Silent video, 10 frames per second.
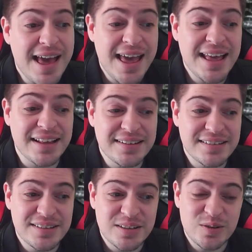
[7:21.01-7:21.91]
And
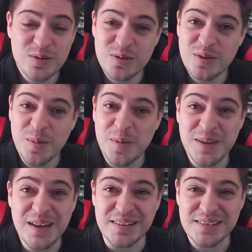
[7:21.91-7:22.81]

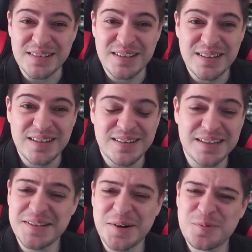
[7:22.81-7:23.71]
yes,
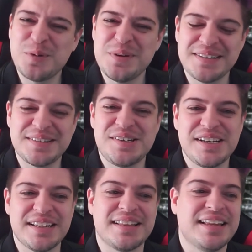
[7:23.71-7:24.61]
that's not a real piece of
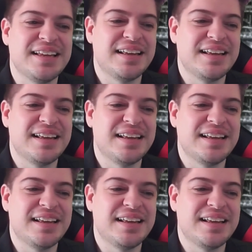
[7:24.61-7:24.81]
chicken.